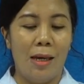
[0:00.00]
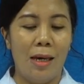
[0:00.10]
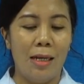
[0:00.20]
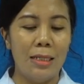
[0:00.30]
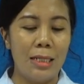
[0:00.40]

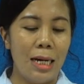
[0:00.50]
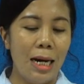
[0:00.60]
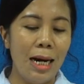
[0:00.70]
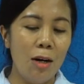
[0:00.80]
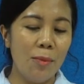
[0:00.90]
And
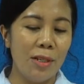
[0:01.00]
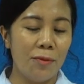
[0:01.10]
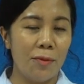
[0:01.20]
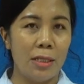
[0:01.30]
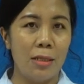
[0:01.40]
how many
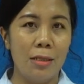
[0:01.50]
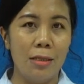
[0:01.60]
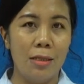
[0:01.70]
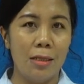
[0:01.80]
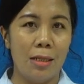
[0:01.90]

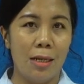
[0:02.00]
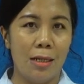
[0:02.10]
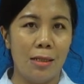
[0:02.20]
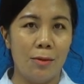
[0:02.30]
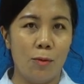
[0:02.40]
faces? It
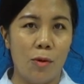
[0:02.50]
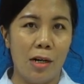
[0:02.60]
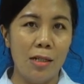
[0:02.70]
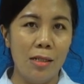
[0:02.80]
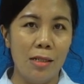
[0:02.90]
has
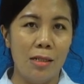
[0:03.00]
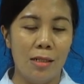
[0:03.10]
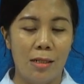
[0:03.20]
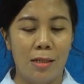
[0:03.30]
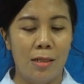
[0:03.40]
1,
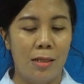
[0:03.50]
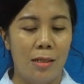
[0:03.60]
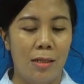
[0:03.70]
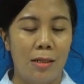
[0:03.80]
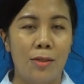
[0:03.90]

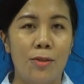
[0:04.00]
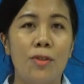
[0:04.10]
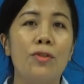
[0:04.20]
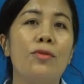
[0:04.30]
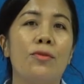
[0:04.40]

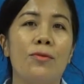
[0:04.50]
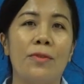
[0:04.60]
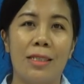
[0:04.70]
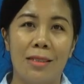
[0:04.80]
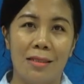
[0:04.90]
2
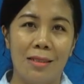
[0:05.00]
faces.